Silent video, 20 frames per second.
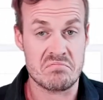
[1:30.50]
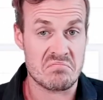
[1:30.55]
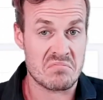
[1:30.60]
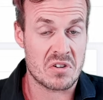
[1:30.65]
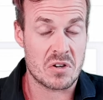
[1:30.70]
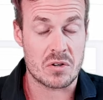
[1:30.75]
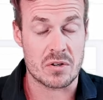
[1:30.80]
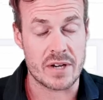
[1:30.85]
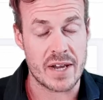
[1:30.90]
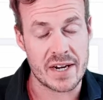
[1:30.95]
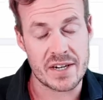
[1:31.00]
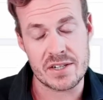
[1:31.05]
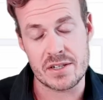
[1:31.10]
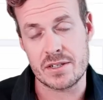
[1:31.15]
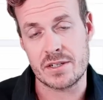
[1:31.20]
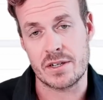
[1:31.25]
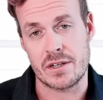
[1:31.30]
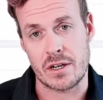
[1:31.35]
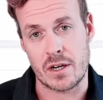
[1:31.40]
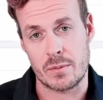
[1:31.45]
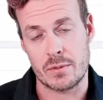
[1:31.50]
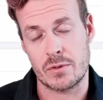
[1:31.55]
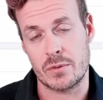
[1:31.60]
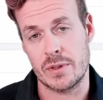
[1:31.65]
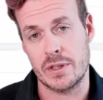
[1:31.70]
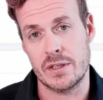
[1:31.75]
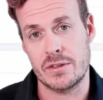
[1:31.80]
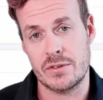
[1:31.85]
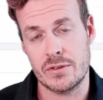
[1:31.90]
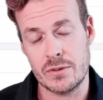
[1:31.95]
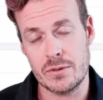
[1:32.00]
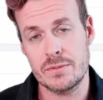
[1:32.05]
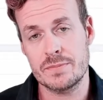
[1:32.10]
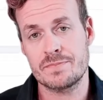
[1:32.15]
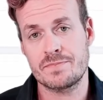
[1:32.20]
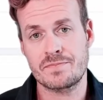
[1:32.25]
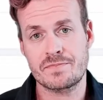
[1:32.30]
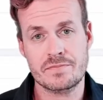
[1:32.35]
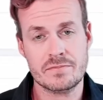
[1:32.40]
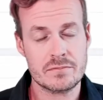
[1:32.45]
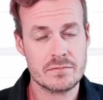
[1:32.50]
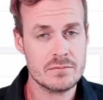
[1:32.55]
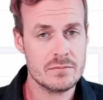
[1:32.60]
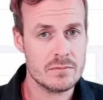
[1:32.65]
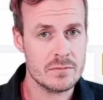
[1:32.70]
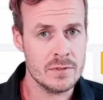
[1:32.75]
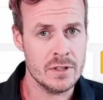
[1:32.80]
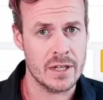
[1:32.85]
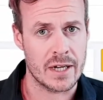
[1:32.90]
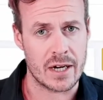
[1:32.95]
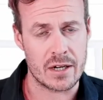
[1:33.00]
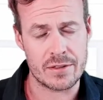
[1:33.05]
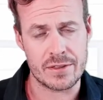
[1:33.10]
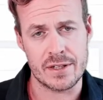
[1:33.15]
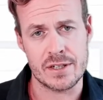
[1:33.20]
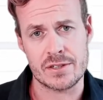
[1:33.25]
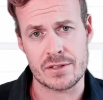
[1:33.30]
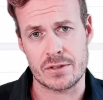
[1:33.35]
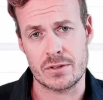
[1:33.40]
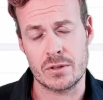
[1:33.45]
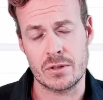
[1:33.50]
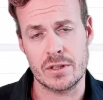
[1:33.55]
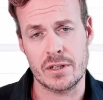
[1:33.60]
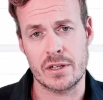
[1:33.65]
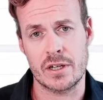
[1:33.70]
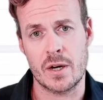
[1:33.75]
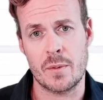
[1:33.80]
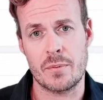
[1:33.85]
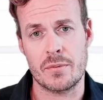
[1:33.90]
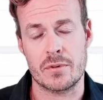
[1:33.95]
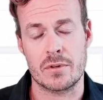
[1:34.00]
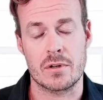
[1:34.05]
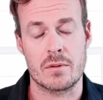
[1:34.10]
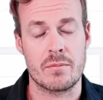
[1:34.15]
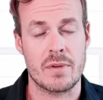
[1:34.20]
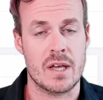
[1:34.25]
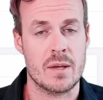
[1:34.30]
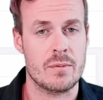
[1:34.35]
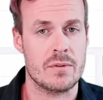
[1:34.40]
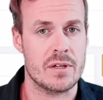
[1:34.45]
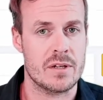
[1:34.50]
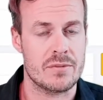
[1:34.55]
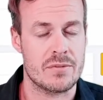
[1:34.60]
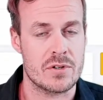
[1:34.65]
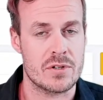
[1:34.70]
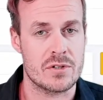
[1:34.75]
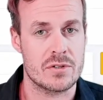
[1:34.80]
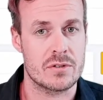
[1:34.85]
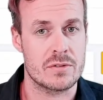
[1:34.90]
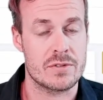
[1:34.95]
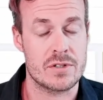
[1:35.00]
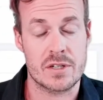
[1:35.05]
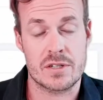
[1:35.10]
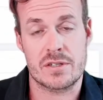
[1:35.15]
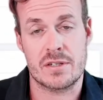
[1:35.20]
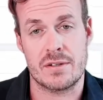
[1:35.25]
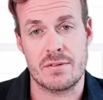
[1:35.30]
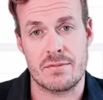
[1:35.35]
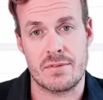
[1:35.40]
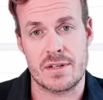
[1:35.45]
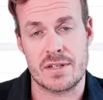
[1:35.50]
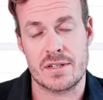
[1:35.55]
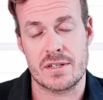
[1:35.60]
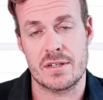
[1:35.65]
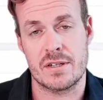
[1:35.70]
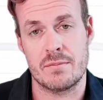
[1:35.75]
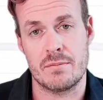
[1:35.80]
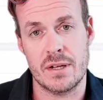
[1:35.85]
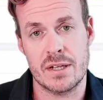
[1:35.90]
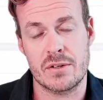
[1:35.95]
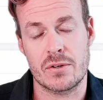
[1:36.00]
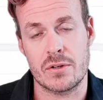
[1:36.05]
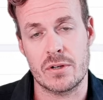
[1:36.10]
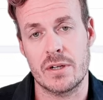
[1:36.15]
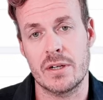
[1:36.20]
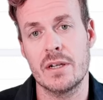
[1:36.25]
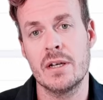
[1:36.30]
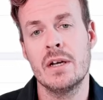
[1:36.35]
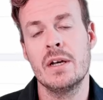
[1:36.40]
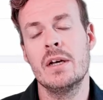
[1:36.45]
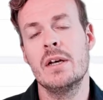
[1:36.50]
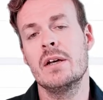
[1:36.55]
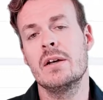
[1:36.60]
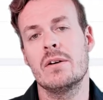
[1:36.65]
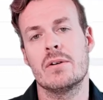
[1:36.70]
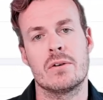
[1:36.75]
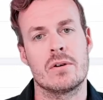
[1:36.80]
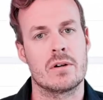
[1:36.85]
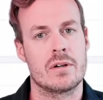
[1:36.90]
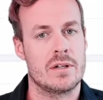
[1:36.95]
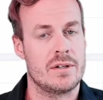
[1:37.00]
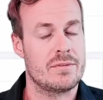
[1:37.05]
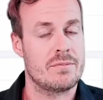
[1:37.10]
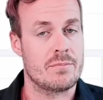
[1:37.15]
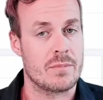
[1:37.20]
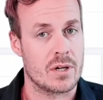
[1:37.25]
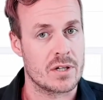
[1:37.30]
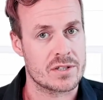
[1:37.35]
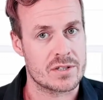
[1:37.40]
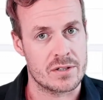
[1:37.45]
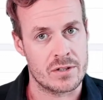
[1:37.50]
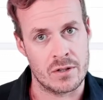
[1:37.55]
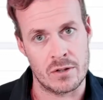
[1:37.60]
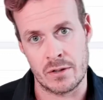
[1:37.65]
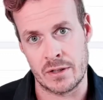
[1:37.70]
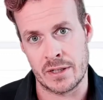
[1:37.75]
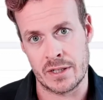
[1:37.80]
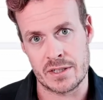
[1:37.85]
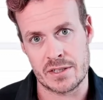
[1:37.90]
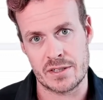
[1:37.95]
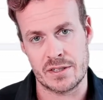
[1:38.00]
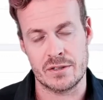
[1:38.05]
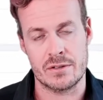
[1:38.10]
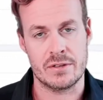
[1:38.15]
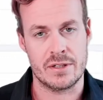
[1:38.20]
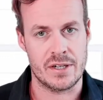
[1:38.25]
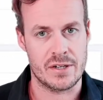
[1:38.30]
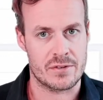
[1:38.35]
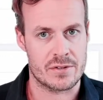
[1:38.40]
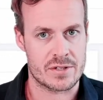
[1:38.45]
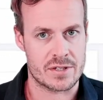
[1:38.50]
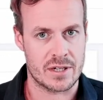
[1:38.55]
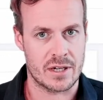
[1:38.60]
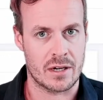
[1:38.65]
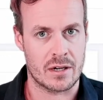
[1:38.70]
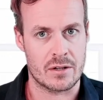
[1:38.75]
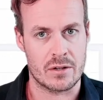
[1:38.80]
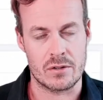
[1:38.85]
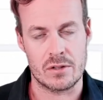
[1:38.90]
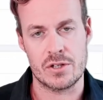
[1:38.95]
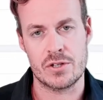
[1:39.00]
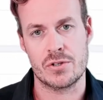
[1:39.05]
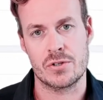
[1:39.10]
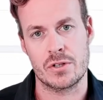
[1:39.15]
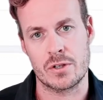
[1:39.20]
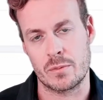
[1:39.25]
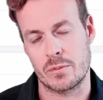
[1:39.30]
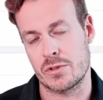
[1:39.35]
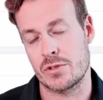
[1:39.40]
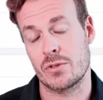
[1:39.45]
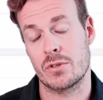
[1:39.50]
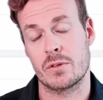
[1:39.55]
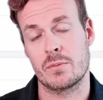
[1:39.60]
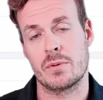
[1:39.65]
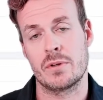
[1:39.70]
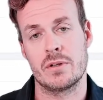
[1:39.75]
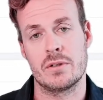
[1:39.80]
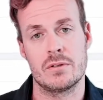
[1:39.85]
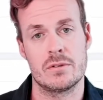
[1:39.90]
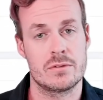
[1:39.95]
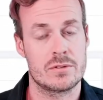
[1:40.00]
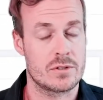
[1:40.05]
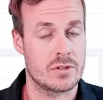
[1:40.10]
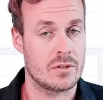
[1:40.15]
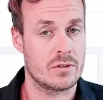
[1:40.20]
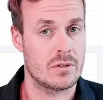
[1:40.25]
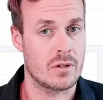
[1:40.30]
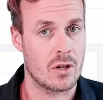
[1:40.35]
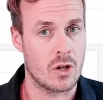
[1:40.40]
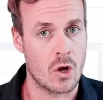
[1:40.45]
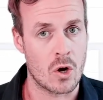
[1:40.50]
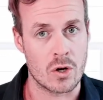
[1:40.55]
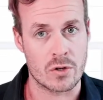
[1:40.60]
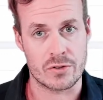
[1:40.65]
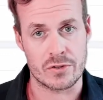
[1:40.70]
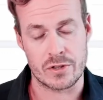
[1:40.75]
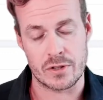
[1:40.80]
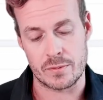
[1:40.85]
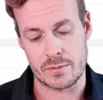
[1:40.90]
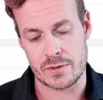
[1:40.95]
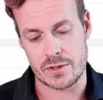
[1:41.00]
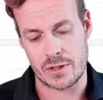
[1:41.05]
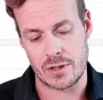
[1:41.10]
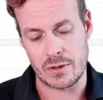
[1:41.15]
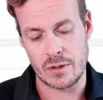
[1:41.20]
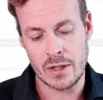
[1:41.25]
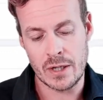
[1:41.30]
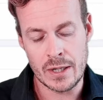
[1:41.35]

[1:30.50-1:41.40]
connections there are between the two, how things are holding up, or maybe if you should have just invested in Bitcoin, or if masternoding is still interesting, not only short but also long term. So